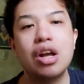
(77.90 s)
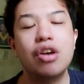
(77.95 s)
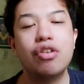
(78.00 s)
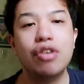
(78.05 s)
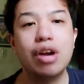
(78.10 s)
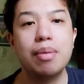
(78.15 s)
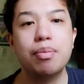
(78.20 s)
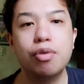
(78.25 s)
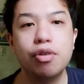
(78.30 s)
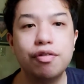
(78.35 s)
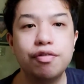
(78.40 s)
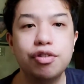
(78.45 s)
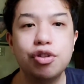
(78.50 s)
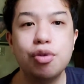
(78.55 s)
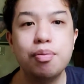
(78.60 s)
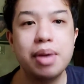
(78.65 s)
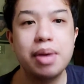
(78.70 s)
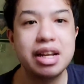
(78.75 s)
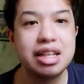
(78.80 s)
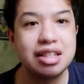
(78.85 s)
removed
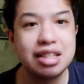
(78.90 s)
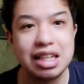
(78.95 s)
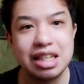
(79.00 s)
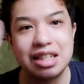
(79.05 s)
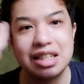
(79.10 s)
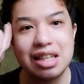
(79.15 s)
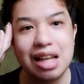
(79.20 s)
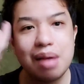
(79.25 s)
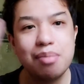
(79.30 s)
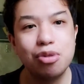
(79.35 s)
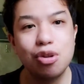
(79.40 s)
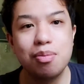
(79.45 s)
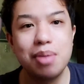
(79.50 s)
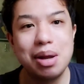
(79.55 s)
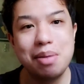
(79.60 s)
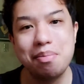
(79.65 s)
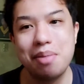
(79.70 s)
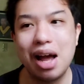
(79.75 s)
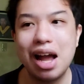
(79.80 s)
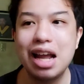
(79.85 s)
to my system, to
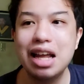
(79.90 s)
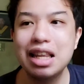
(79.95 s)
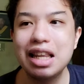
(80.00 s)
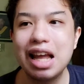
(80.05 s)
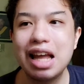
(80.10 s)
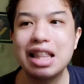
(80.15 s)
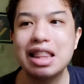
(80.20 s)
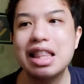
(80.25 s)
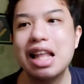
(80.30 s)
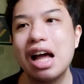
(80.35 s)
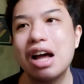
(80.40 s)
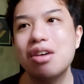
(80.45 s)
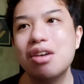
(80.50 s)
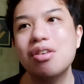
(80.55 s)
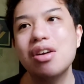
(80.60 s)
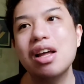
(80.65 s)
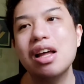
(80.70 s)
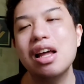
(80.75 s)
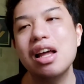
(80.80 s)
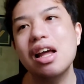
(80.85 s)
my mind, and now
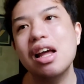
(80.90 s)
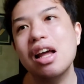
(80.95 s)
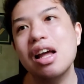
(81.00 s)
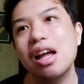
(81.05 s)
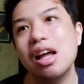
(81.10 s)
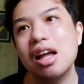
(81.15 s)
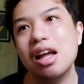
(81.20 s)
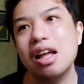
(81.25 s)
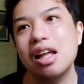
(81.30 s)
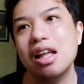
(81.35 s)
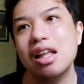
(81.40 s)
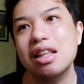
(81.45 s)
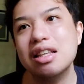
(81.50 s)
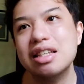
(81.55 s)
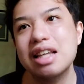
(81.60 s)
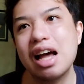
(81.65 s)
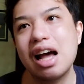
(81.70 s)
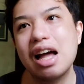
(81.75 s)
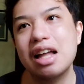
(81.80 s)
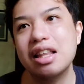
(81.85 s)

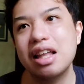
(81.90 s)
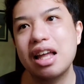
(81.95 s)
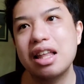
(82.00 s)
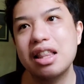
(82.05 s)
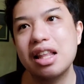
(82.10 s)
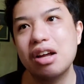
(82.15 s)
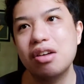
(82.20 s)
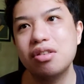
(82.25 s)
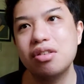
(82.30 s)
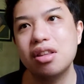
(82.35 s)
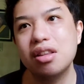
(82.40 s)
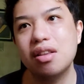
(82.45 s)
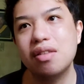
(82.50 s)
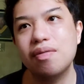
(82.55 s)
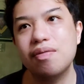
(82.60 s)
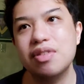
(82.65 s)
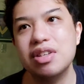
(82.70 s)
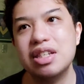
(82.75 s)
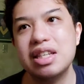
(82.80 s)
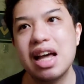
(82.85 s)
Zack and now
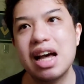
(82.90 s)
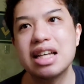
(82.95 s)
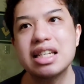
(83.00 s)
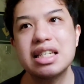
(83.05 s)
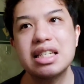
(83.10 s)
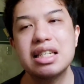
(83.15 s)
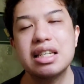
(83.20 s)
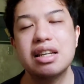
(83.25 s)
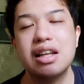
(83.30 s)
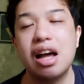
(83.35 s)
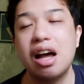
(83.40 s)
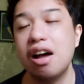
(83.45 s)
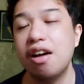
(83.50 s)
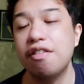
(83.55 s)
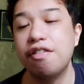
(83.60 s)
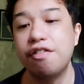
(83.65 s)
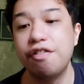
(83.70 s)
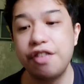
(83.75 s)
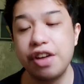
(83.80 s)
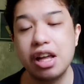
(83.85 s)
Zack's uh,
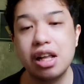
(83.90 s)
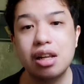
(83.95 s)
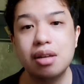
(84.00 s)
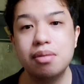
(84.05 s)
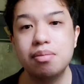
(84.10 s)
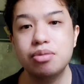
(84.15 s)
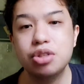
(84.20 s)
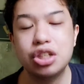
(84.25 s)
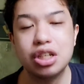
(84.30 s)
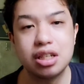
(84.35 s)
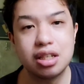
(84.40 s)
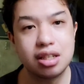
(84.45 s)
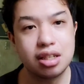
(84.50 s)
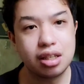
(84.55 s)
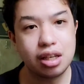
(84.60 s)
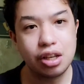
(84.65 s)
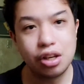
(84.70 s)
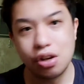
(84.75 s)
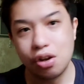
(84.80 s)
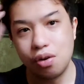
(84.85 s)
film just,
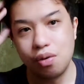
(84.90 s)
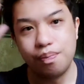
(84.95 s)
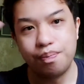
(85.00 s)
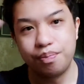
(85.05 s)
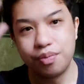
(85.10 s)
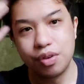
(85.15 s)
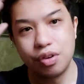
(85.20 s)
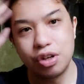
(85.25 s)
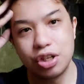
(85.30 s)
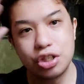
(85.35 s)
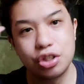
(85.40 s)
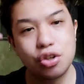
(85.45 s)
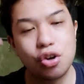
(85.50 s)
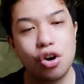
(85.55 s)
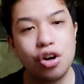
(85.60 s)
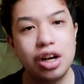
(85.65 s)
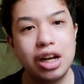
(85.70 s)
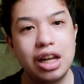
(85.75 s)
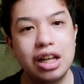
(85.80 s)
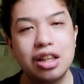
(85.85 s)
you know,
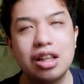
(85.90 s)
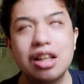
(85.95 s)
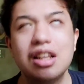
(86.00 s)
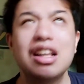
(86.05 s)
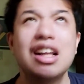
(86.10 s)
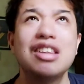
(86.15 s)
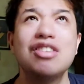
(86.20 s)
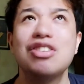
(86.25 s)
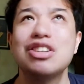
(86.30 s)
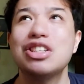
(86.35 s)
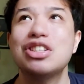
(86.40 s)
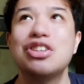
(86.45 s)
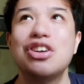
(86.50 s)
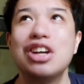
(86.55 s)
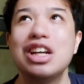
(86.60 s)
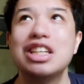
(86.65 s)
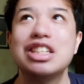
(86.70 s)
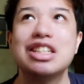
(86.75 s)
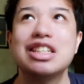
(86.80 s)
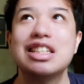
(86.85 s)
restore it, not restore
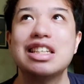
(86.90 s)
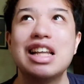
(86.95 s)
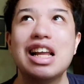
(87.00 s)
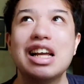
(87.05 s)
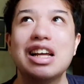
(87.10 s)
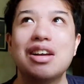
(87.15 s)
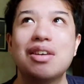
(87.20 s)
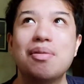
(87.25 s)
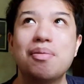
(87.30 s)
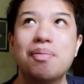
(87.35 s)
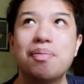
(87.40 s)
it, just like,